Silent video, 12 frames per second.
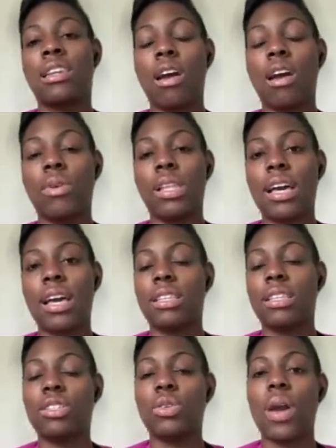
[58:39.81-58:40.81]
not
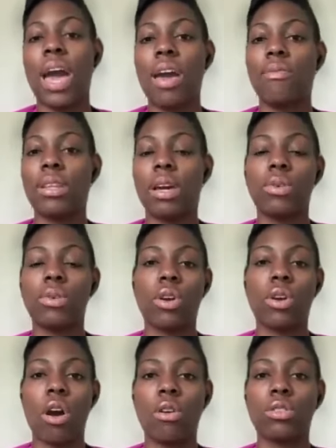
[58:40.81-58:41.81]
realizing that you haven't dealt
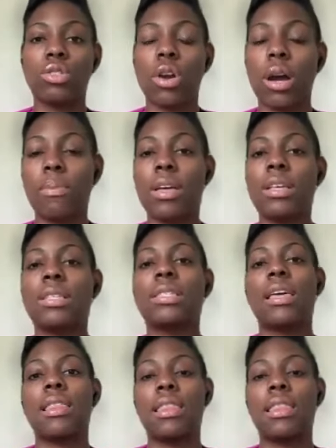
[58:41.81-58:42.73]
with your own traumas.